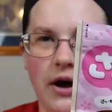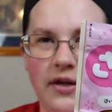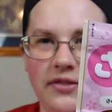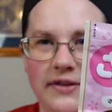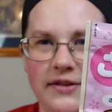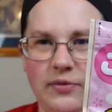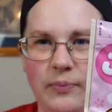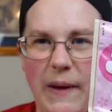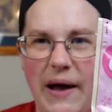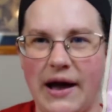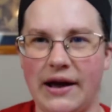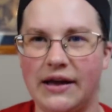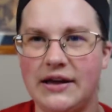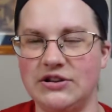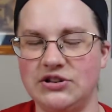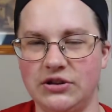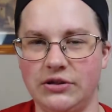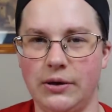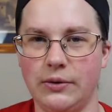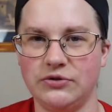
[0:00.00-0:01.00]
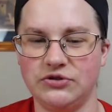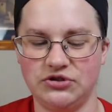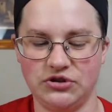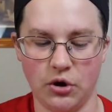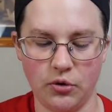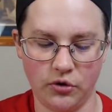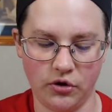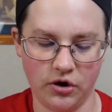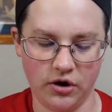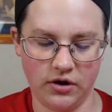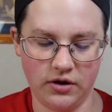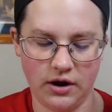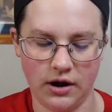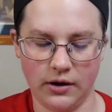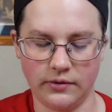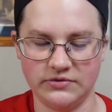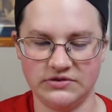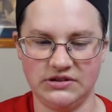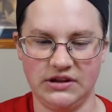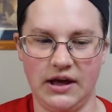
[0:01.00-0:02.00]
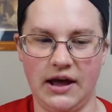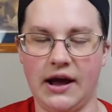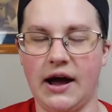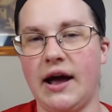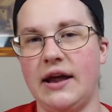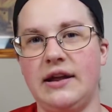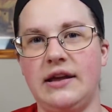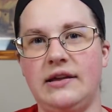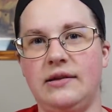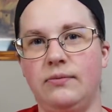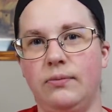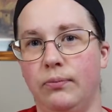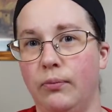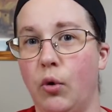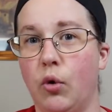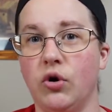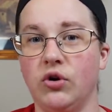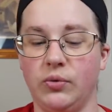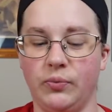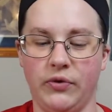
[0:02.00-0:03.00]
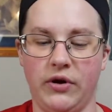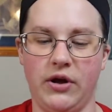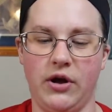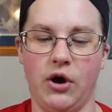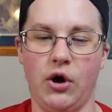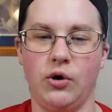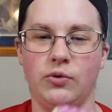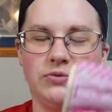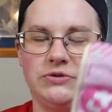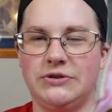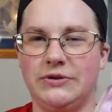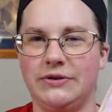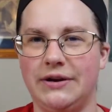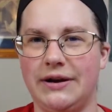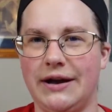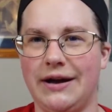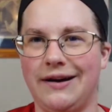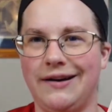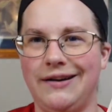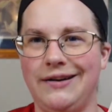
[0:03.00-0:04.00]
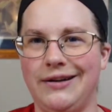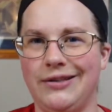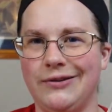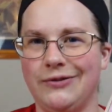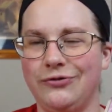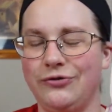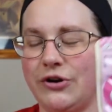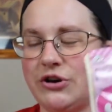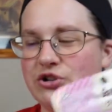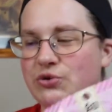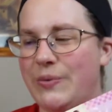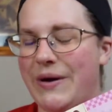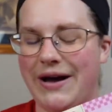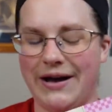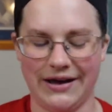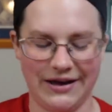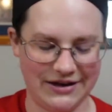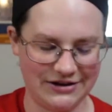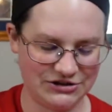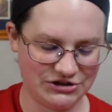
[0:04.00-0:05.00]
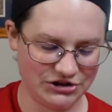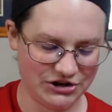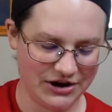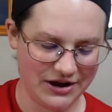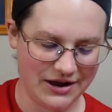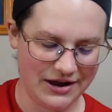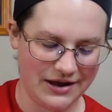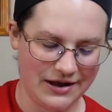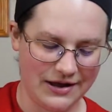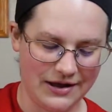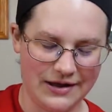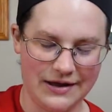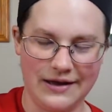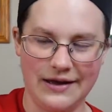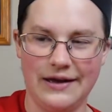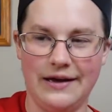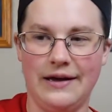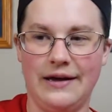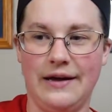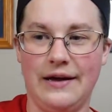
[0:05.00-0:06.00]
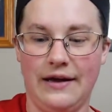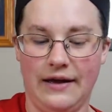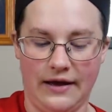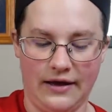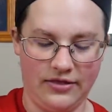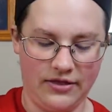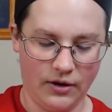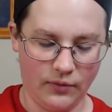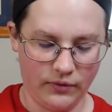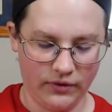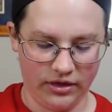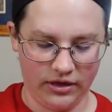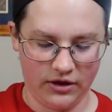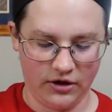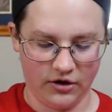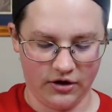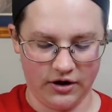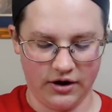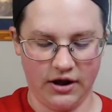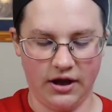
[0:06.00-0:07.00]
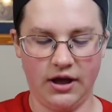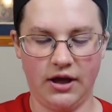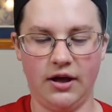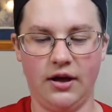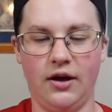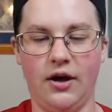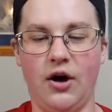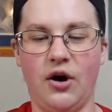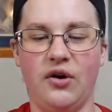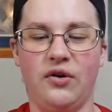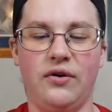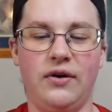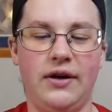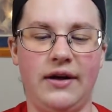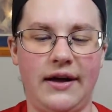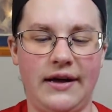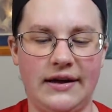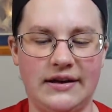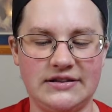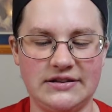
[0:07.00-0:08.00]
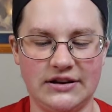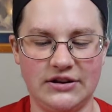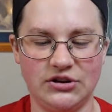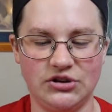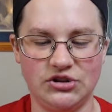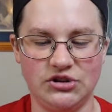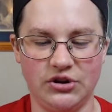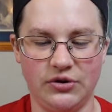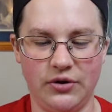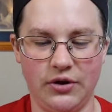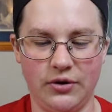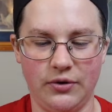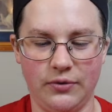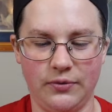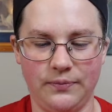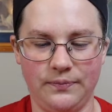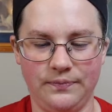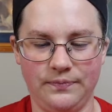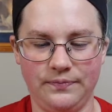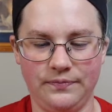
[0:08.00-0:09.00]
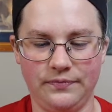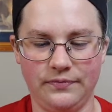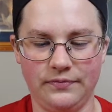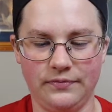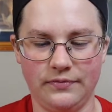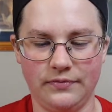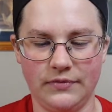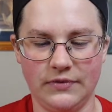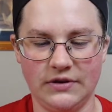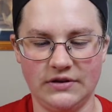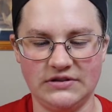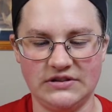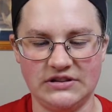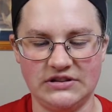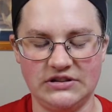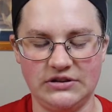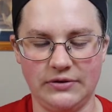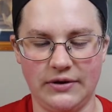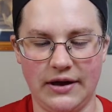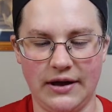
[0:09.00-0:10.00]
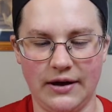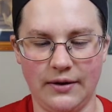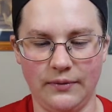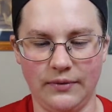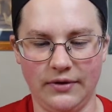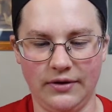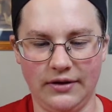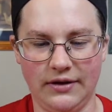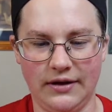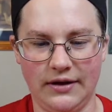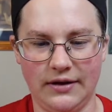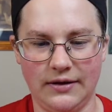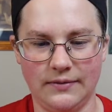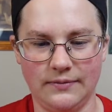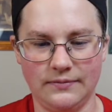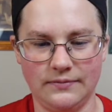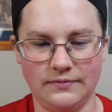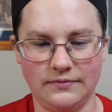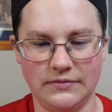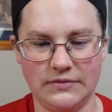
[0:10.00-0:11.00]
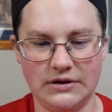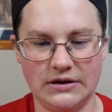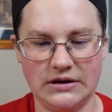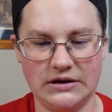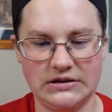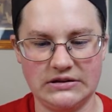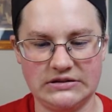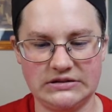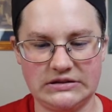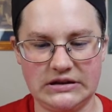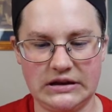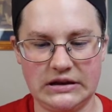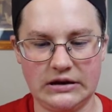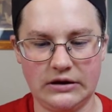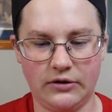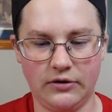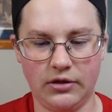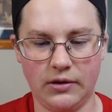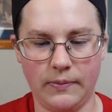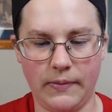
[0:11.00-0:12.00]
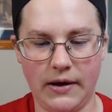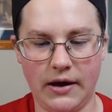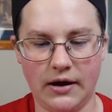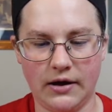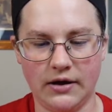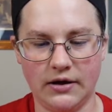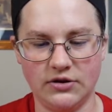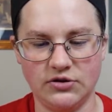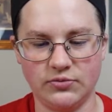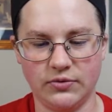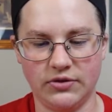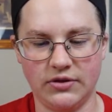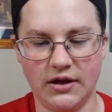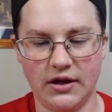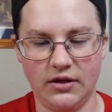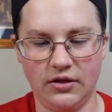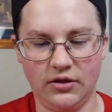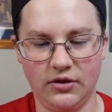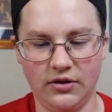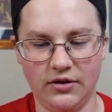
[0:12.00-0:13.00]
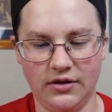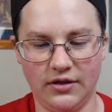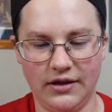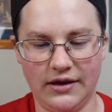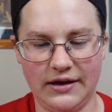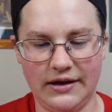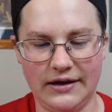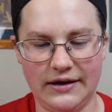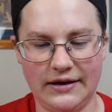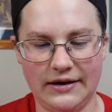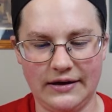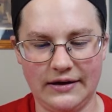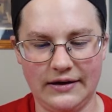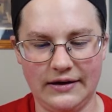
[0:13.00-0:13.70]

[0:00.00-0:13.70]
this package and they were so good that I was like, I need more to bring home. So then I got another fresh package. And they're really good. Oh, I guess I could show you, since you can't really see it on the package, what they look like.